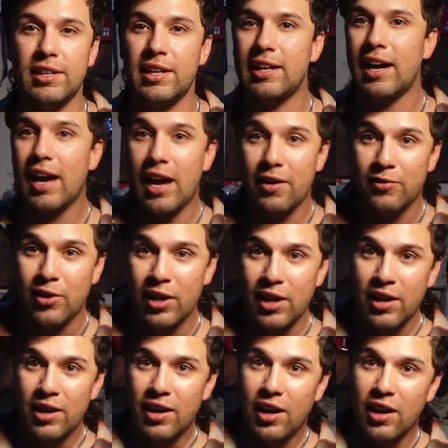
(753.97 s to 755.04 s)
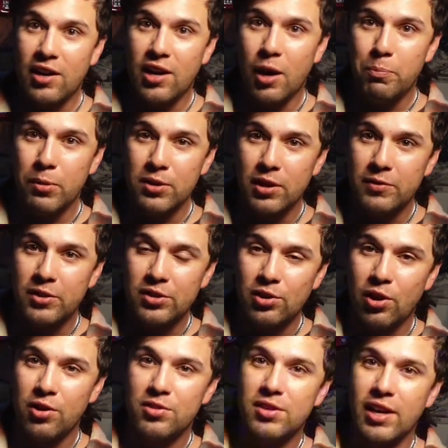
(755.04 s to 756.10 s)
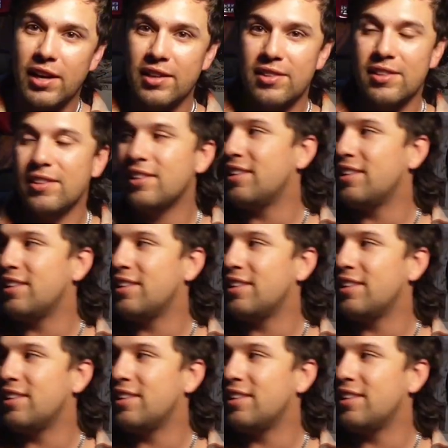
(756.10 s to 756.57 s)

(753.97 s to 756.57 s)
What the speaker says: And I have a couple of guitars, guys.